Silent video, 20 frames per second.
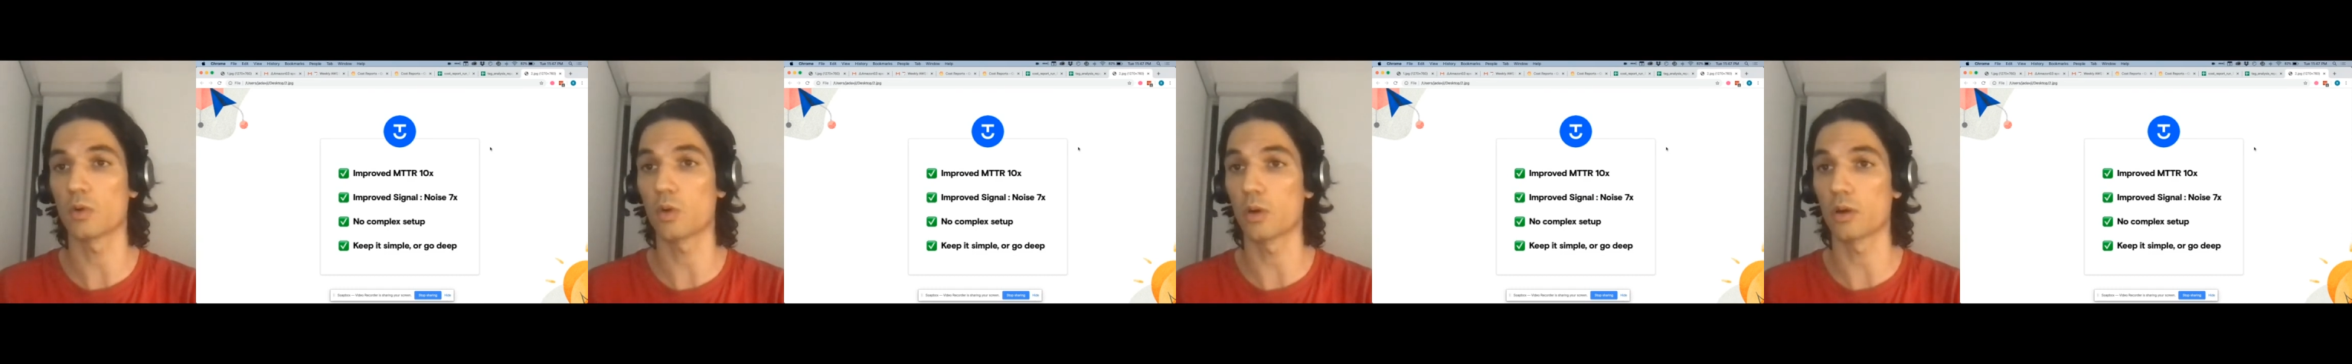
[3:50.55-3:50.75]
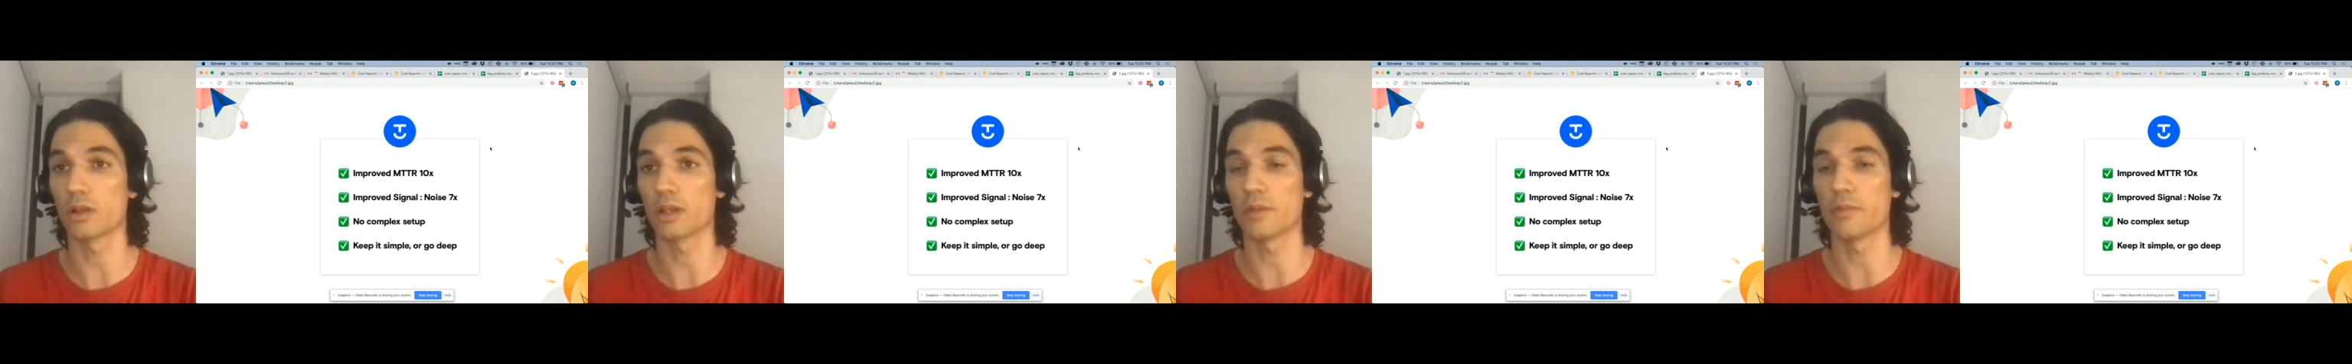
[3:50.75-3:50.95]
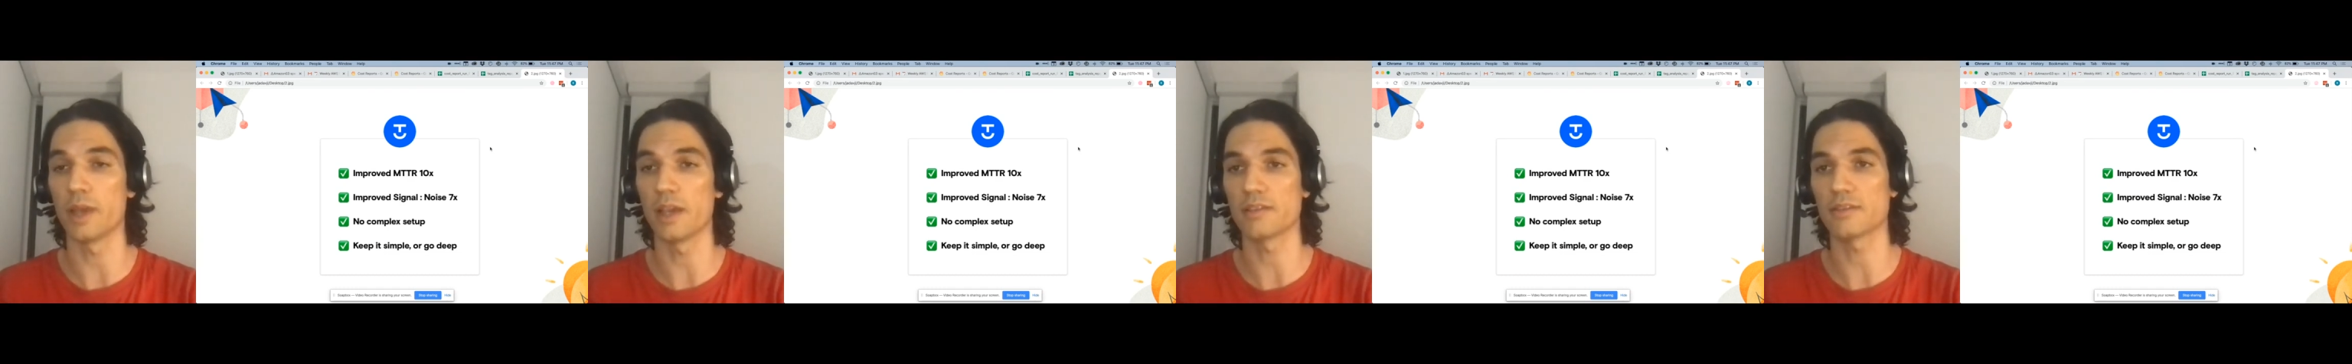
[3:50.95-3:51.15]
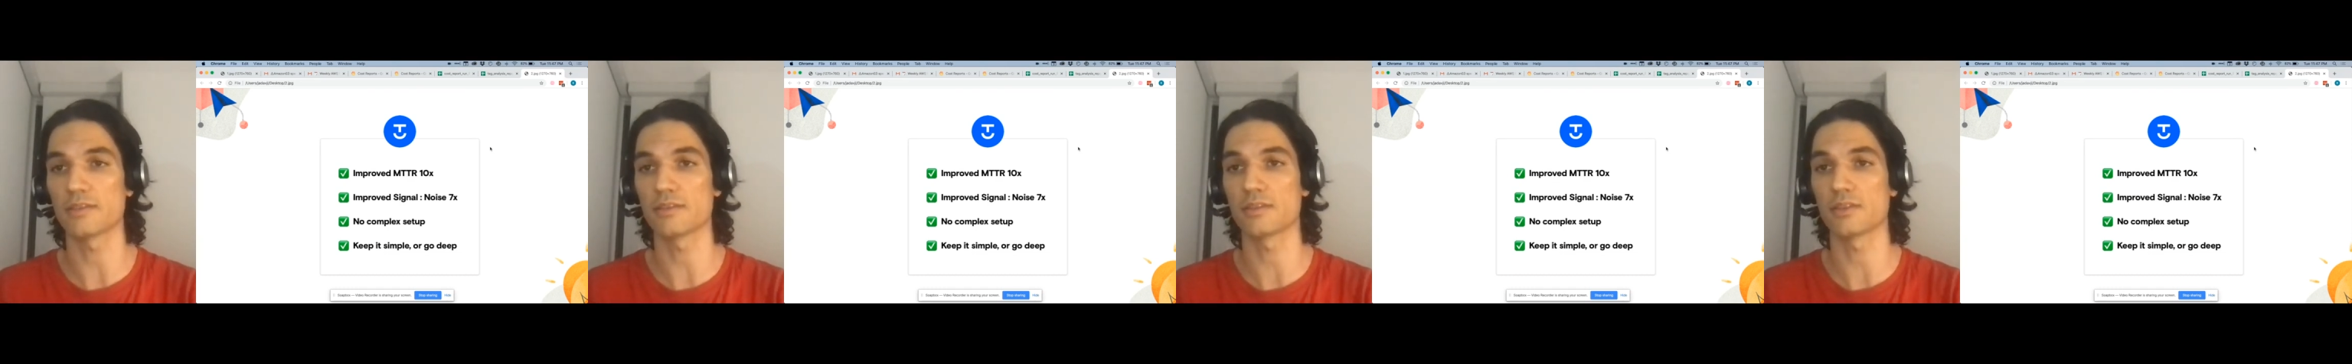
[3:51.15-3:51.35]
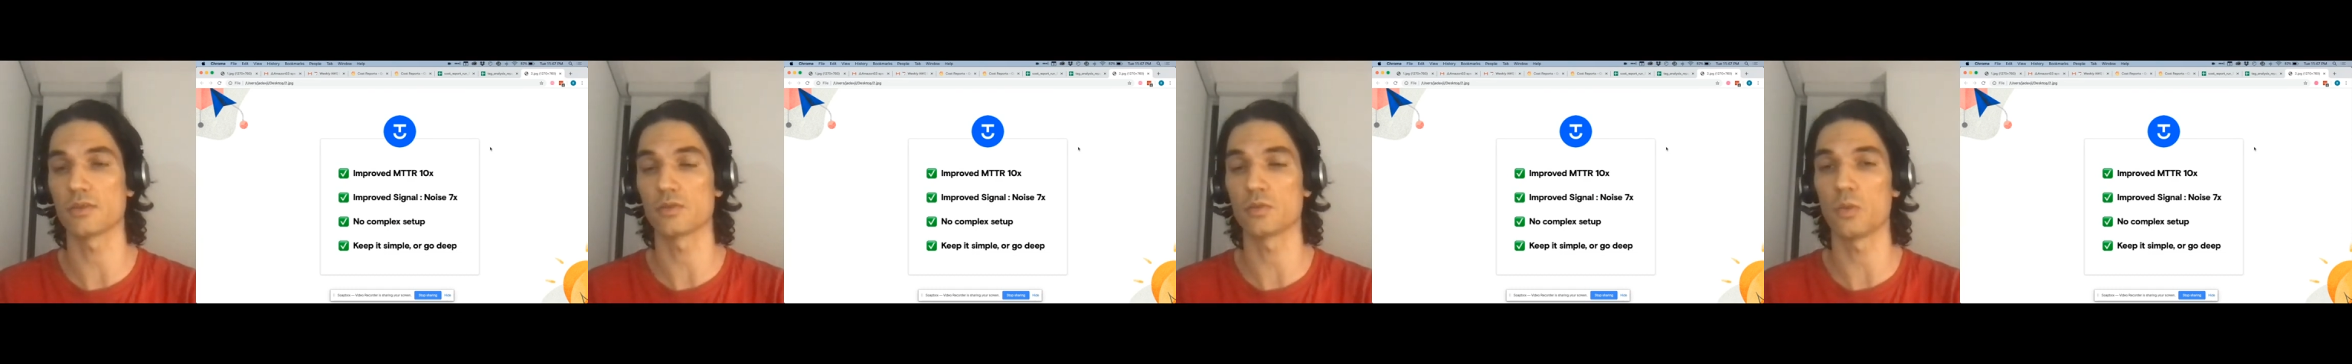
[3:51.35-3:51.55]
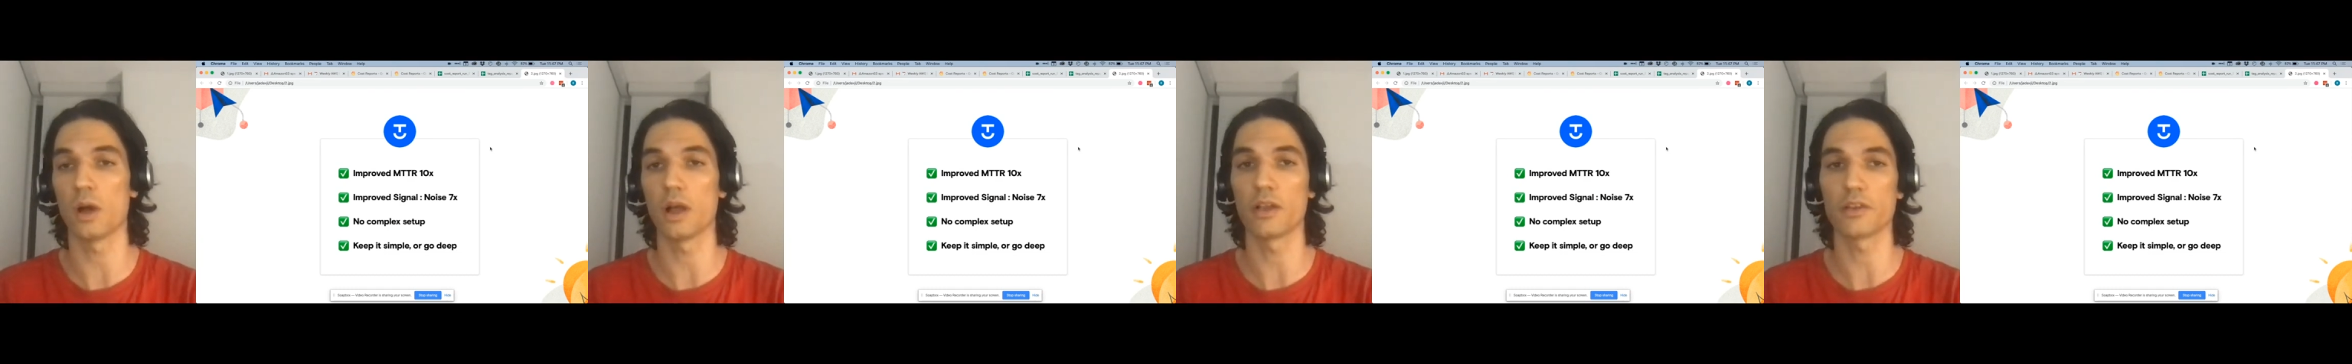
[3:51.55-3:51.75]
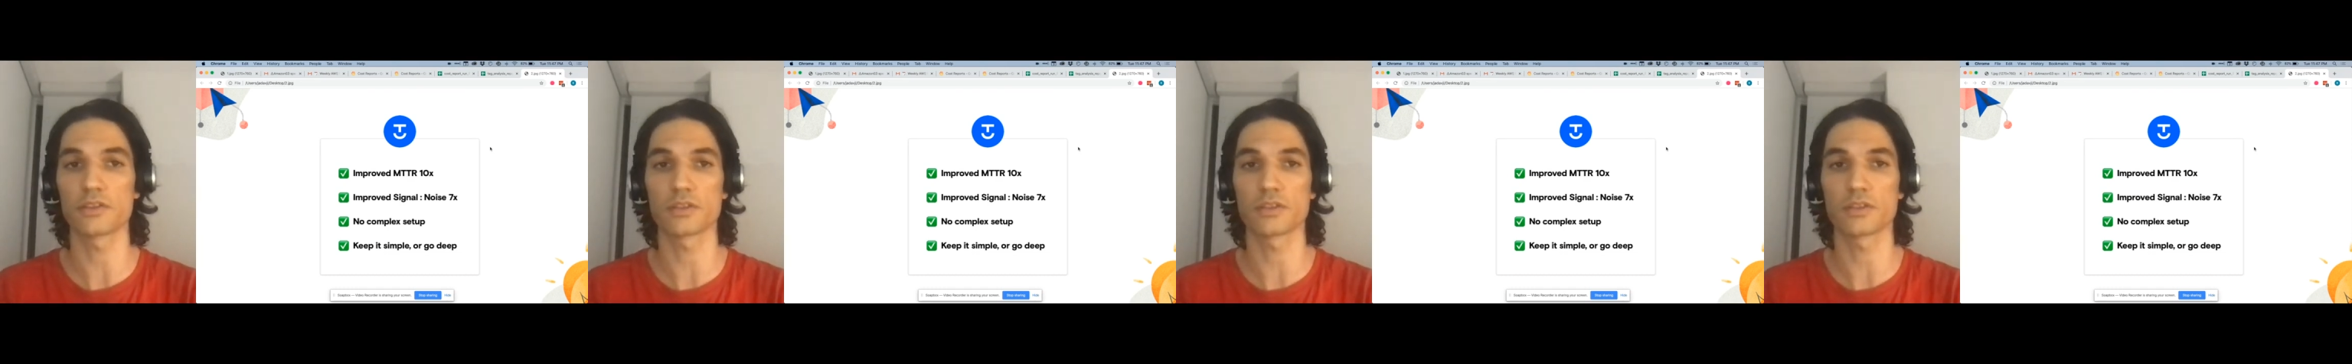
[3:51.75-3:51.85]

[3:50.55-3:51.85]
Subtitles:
quarterly basis as well.